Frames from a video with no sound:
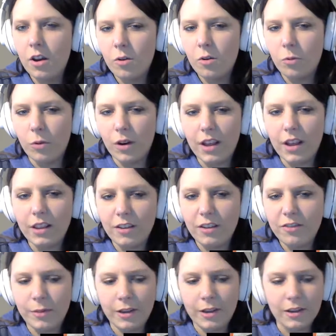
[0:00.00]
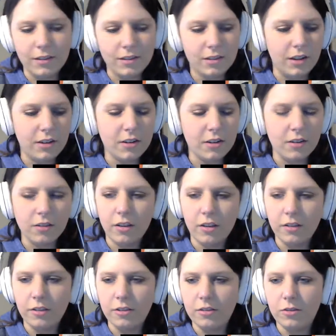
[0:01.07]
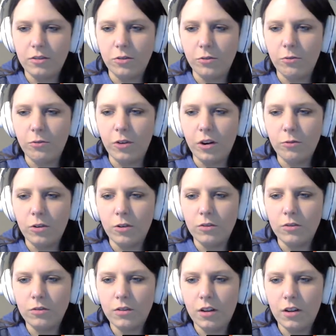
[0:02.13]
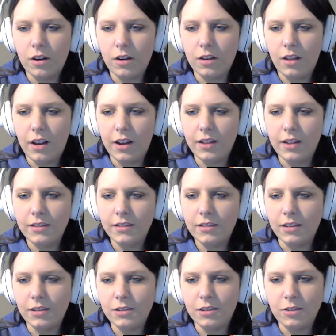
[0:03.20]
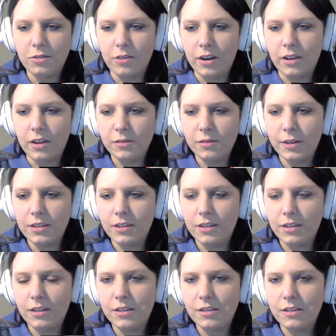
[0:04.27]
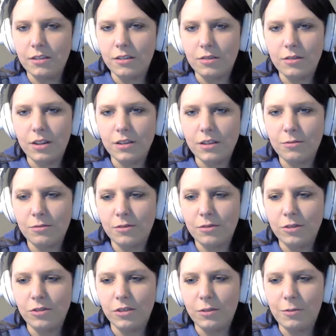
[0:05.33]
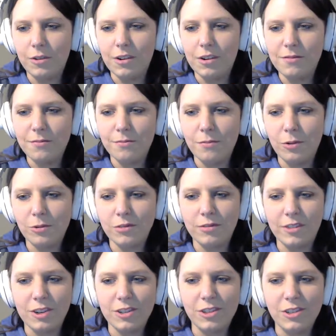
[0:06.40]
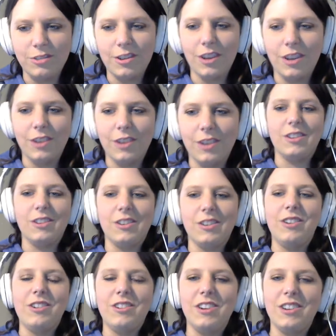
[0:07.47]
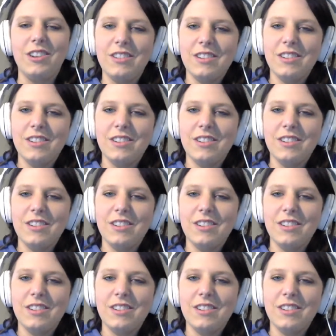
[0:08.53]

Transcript: where I live because they turned all the old railroad lines into trails, basically. So that's usually where most of our geocaches are around here.